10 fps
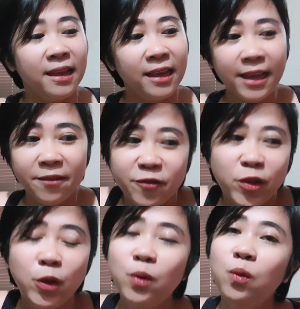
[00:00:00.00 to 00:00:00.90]
If
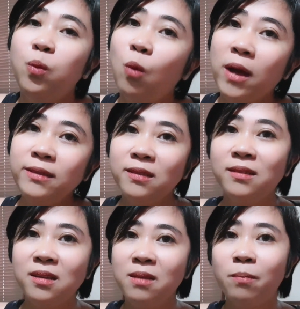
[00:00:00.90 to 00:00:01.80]
you want to
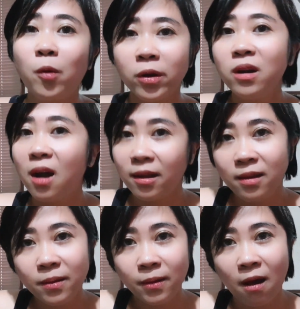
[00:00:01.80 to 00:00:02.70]
see more
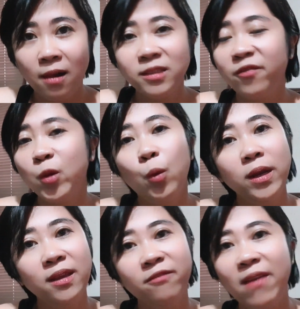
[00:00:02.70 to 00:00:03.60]
audio calls, if you want
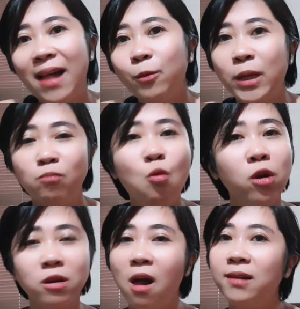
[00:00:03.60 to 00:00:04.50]
to evaluate more
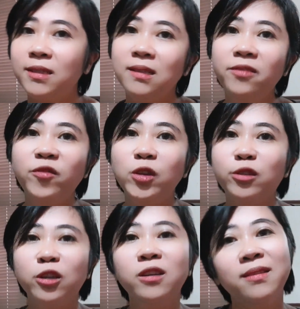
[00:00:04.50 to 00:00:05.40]
calls in the
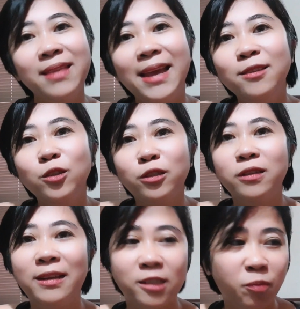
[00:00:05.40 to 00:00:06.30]
future, then you should
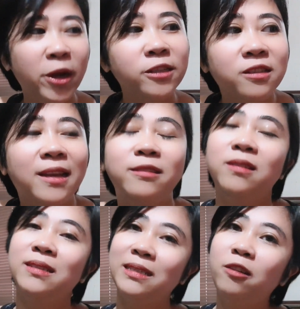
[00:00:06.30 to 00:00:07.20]
aspire to get to
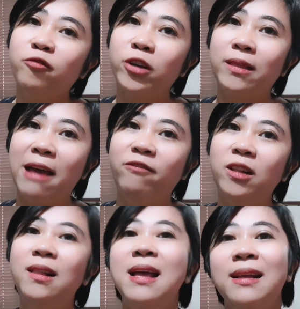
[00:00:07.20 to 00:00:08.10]
the silver
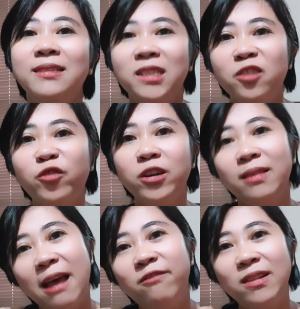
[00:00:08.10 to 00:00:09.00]
level. Silver
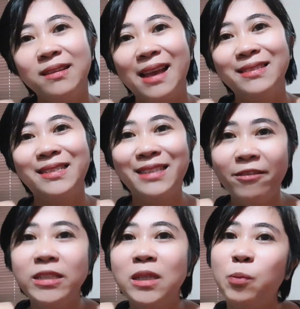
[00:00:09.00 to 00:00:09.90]
level gets
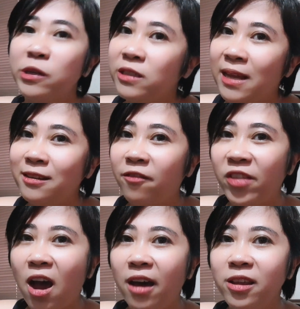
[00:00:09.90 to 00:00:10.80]
70% of
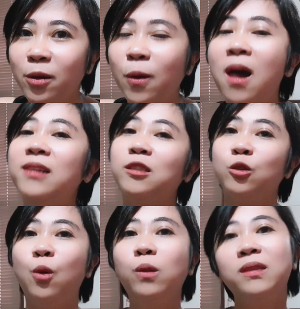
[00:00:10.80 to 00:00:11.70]
the audio calls.
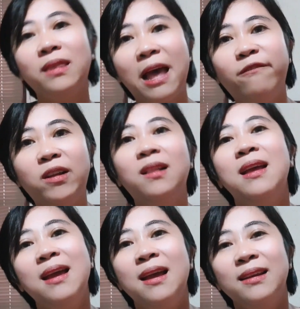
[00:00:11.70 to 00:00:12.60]
Gold level
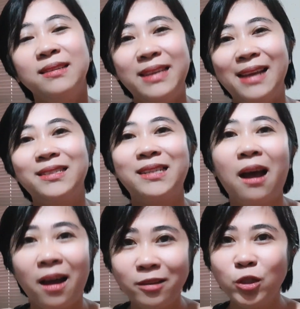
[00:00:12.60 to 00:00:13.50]
gets
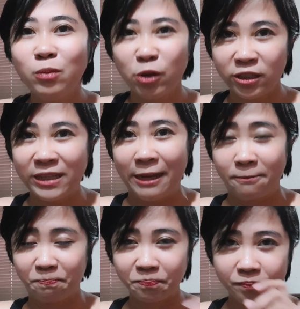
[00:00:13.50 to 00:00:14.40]
100%
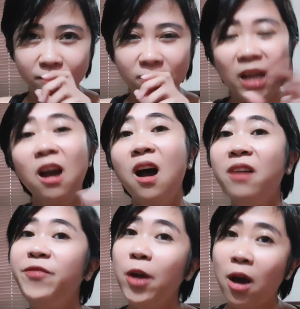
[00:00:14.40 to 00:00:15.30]

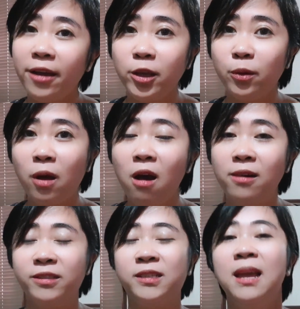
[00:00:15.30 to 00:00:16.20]
of the audio
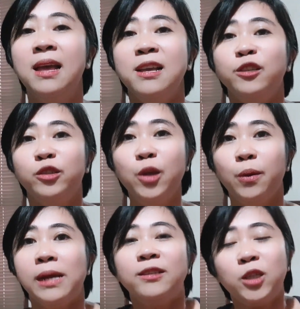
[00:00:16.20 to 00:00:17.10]
calls.
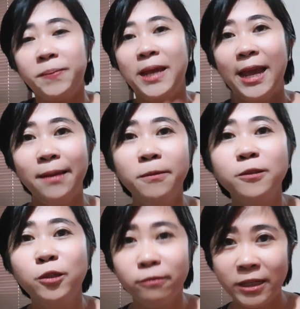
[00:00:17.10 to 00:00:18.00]
So to be able
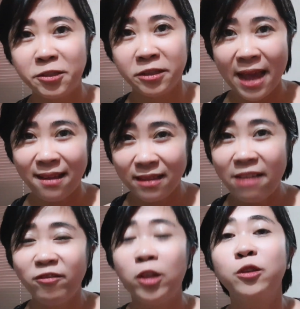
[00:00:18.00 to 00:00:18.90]
to reach that
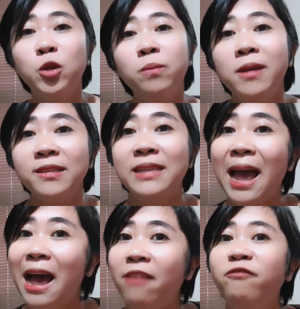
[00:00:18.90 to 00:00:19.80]
level, you must
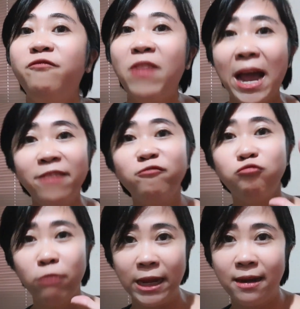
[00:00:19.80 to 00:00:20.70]
have 5
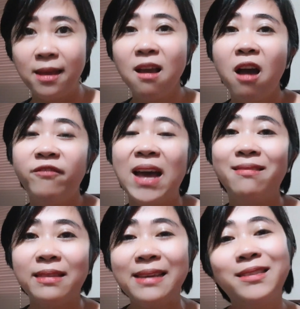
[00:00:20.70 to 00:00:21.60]
rating of
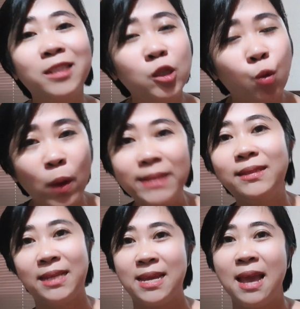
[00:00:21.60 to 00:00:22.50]
at least
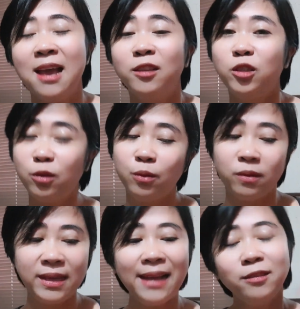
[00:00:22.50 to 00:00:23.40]
20 to
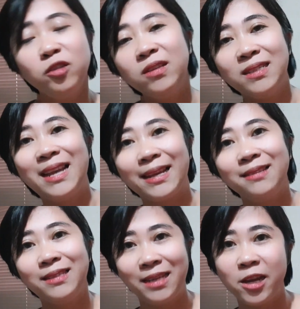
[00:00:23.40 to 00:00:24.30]
get to the
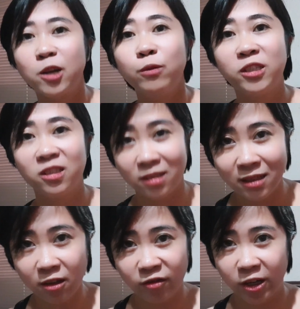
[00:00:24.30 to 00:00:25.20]
second tier, which is
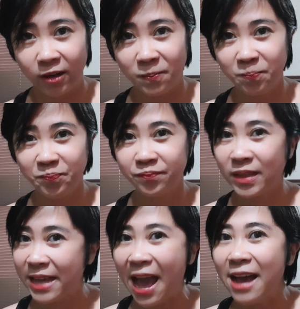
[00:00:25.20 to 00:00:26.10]
silver.
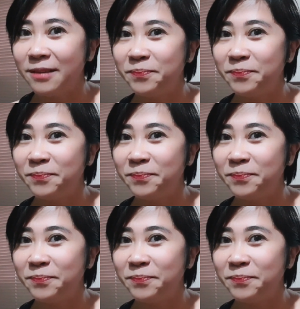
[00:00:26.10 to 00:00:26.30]
Yeah?